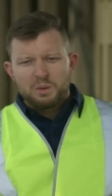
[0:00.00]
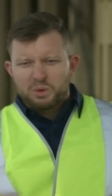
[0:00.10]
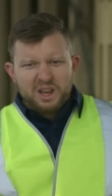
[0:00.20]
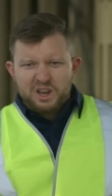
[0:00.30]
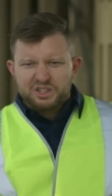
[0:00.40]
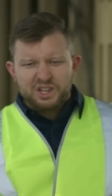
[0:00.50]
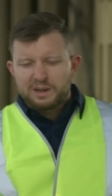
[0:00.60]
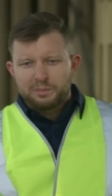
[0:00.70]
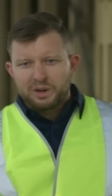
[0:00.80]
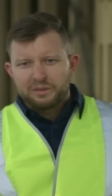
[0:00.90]
It wouldn't hurt
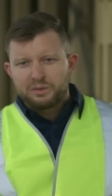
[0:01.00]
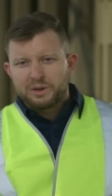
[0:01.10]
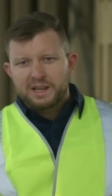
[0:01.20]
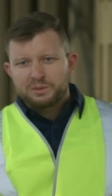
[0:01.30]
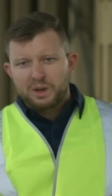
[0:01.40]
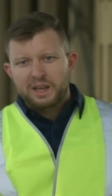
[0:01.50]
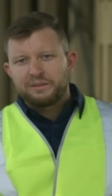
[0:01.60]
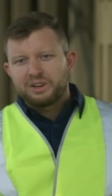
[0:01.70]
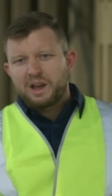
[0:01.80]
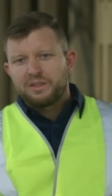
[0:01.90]
Shane to put in a full day's work
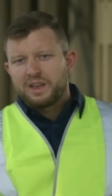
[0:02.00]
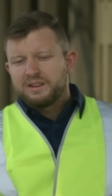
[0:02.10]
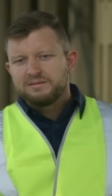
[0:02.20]
every now and then.